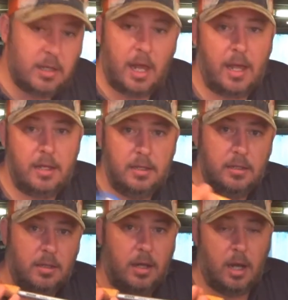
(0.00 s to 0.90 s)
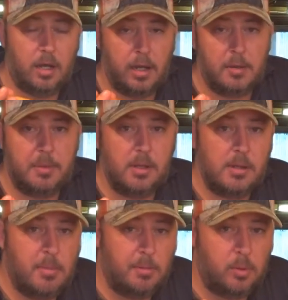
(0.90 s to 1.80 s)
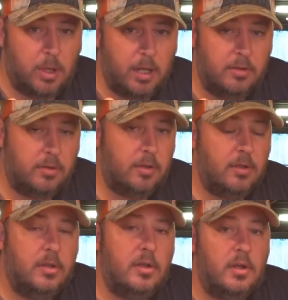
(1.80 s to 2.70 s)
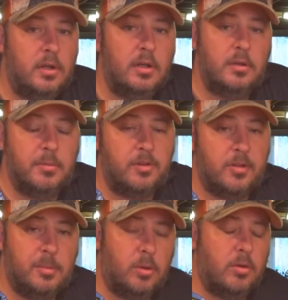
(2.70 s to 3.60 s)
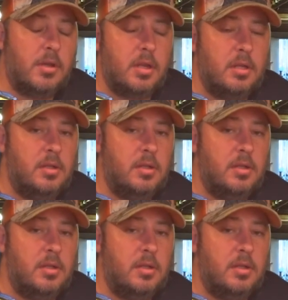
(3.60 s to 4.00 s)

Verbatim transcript: Today I'm going to be using my bore gauge to measure the bores